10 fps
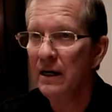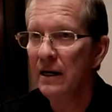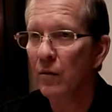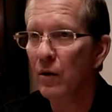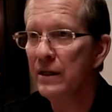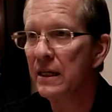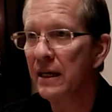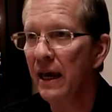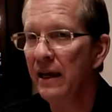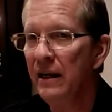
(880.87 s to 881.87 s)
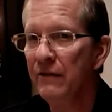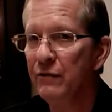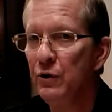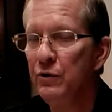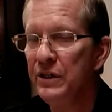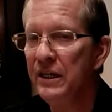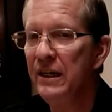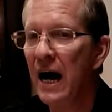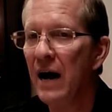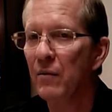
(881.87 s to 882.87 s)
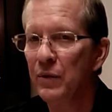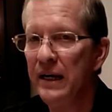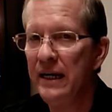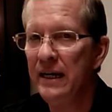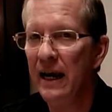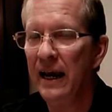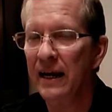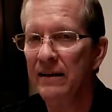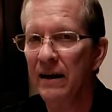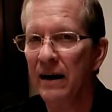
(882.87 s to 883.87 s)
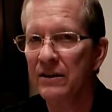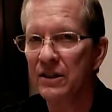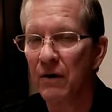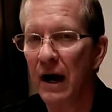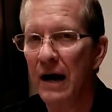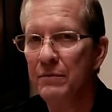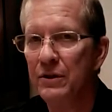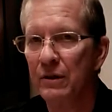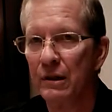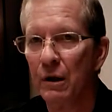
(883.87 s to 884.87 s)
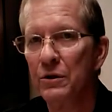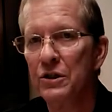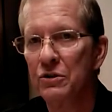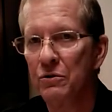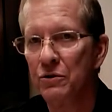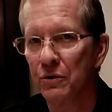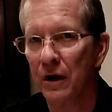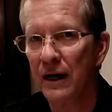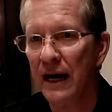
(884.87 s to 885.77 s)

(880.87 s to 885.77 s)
Now, once again, if you did not read and ascribe to the Lotus Sutra